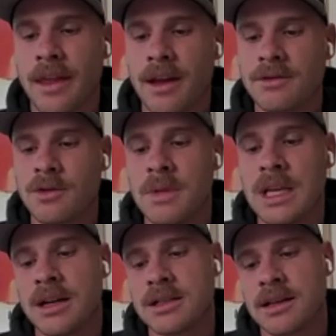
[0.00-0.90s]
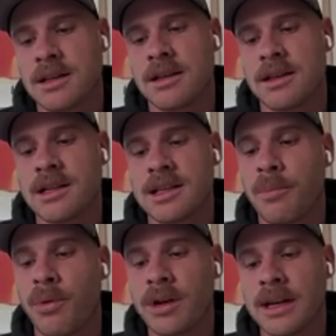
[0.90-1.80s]
to me there's a
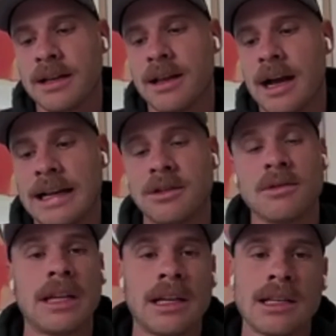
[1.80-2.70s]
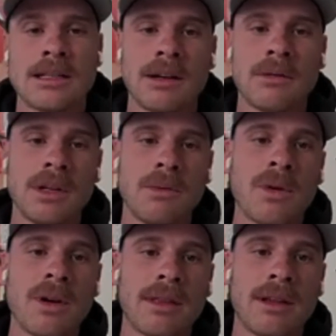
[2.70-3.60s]
point that I don't think is like really
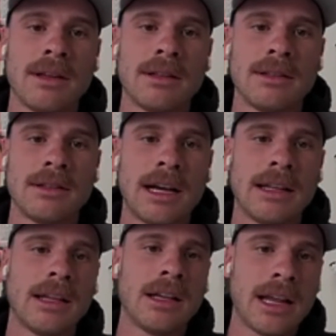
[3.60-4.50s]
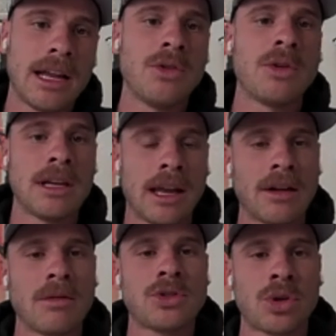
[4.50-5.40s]
worth it. I think then you can
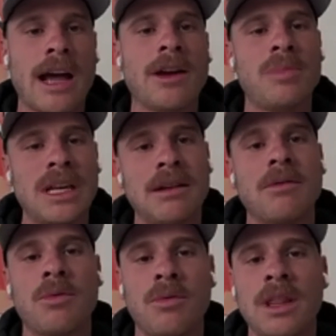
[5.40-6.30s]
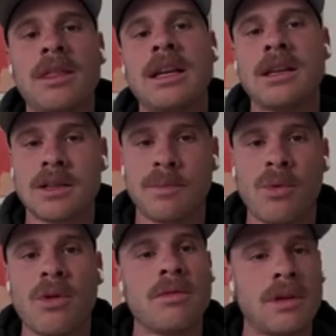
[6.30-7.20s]
like try to be within the
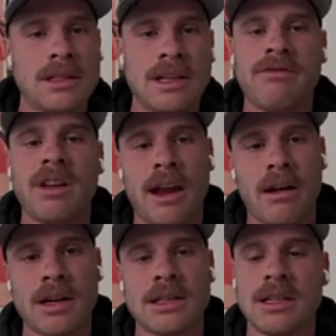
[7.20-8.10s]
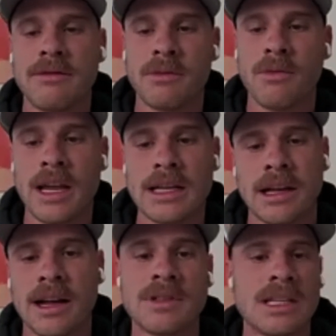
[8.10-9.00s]
sport in different areas in different
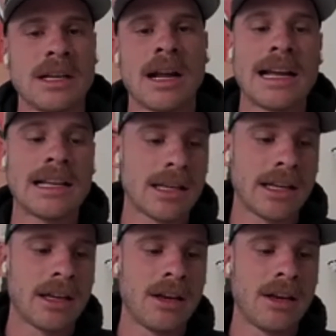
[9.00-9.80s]
ways. Like I've seen guys like,